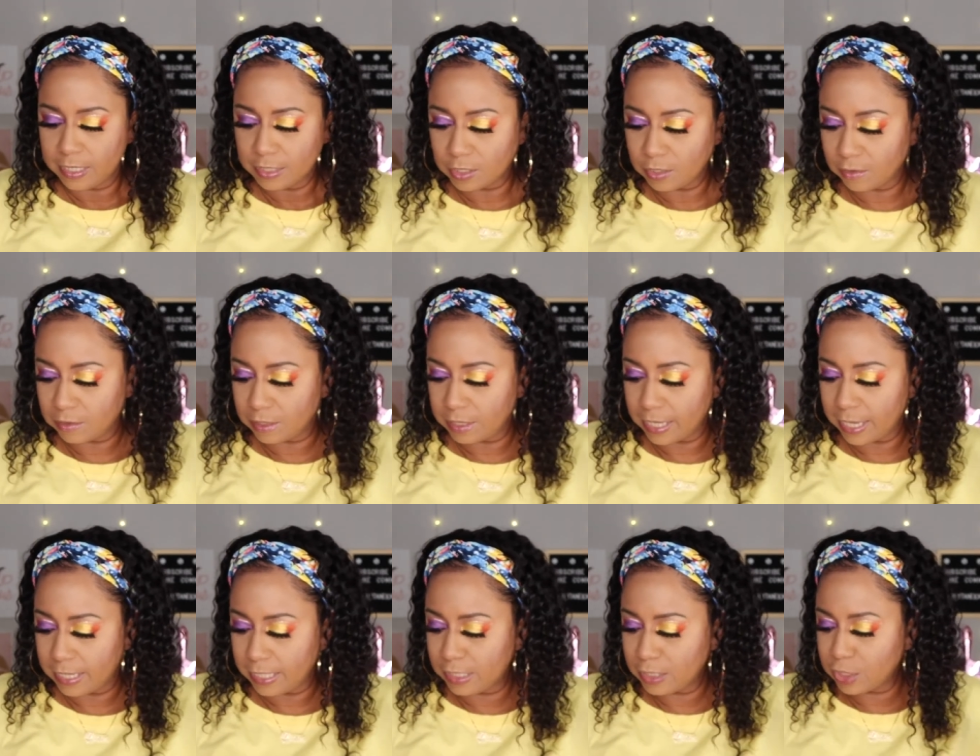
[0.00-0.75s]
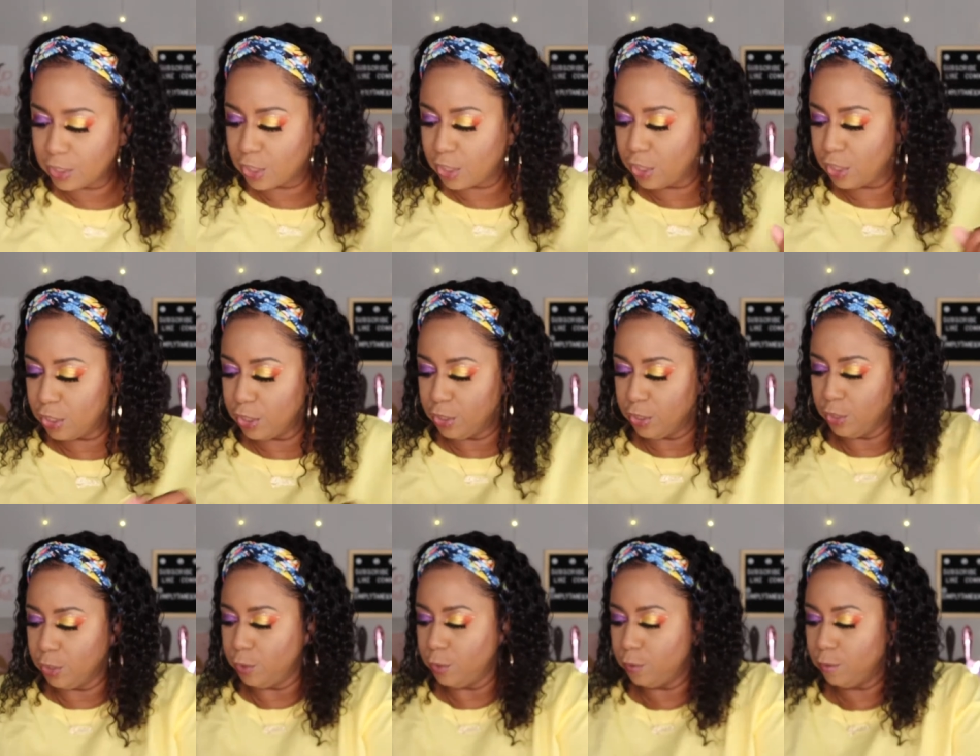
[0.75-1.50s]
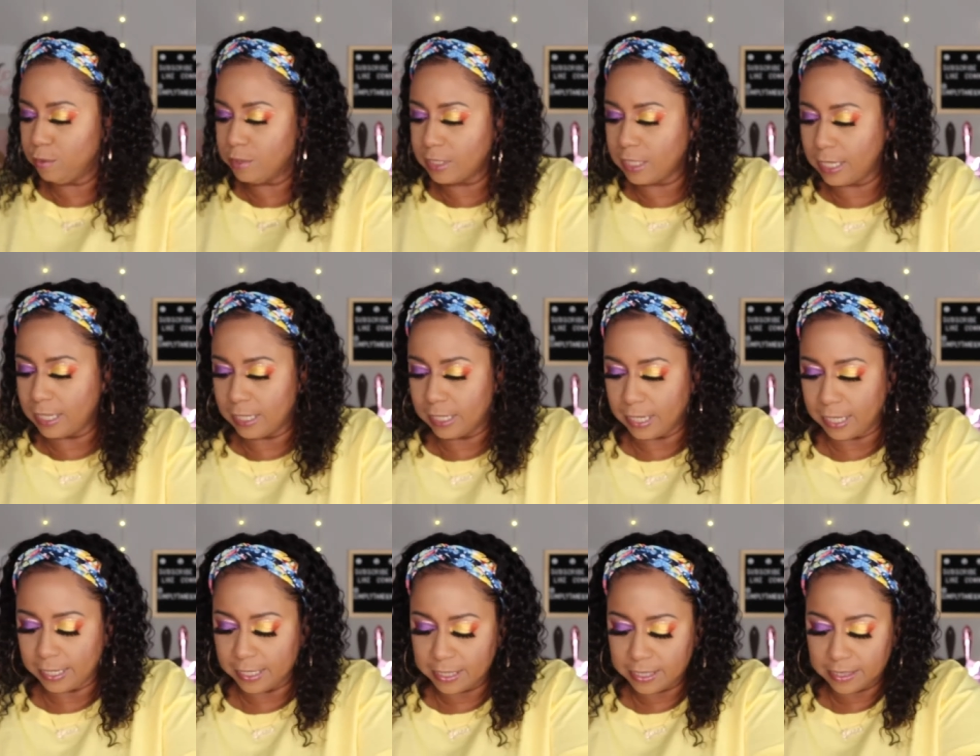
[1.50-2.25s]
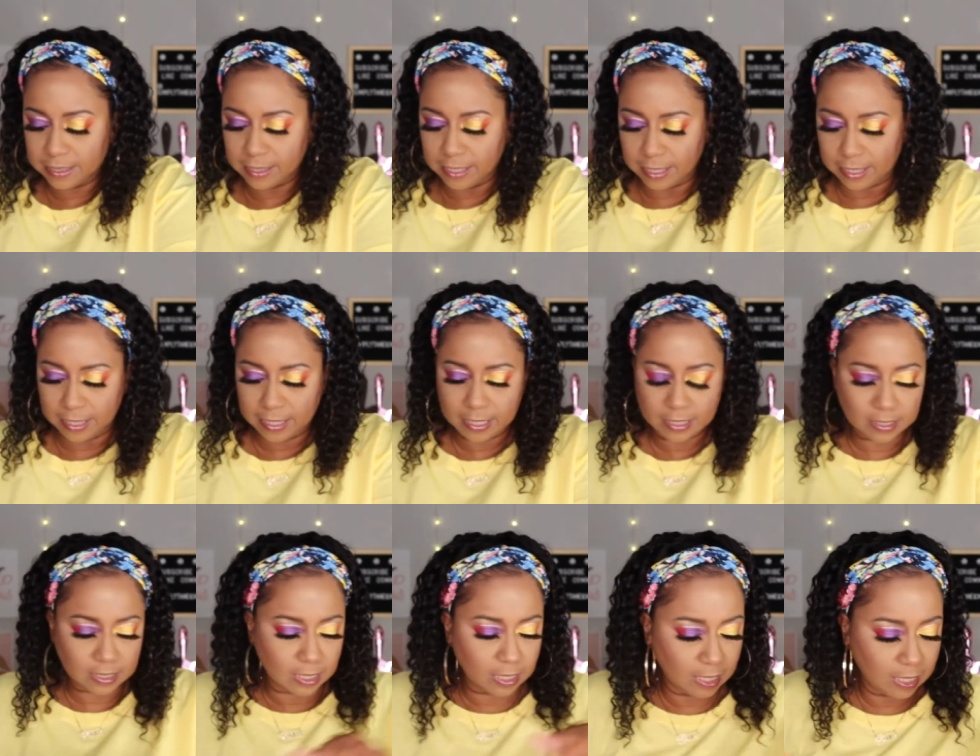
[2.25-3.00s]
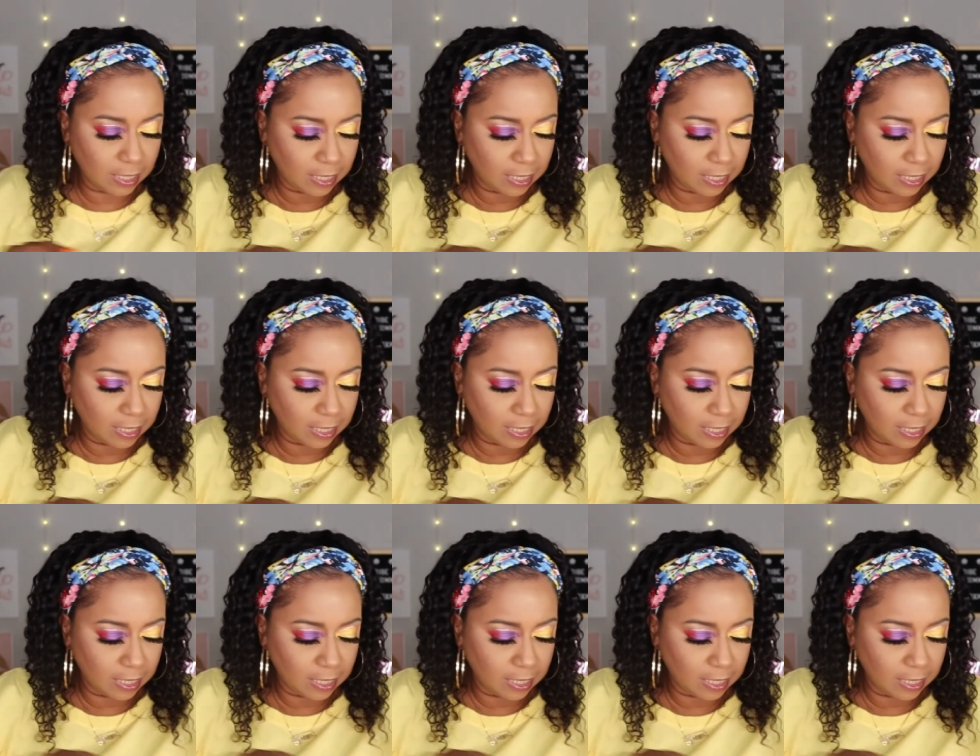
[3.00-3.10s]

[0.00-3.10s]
So that is cute. I like that.